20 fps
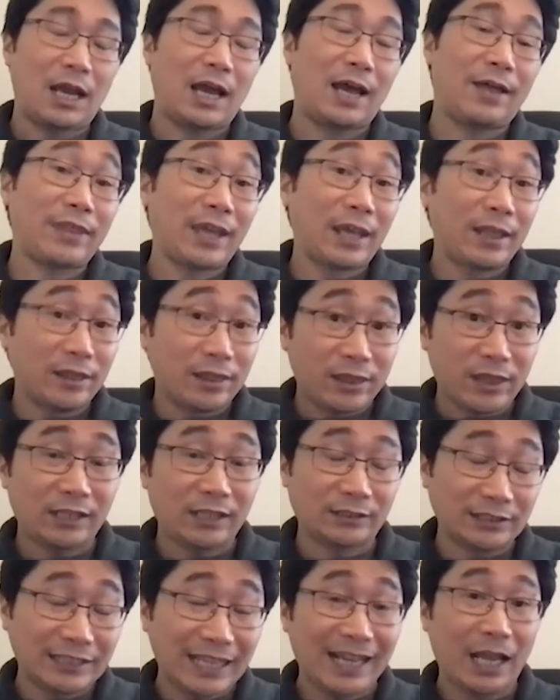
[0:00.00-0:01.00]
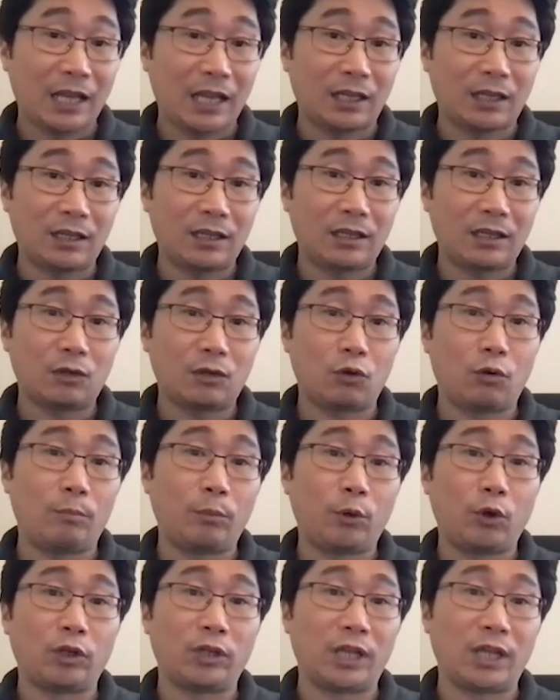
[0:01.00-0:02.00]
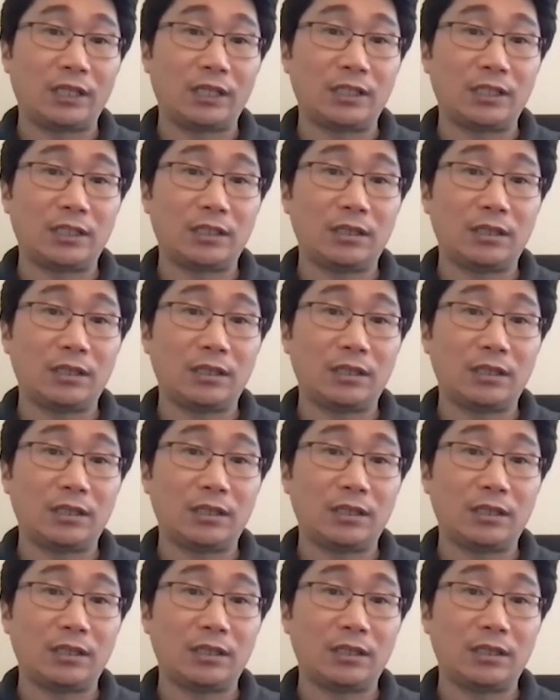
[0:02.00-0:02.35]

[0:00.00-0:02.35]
And then second component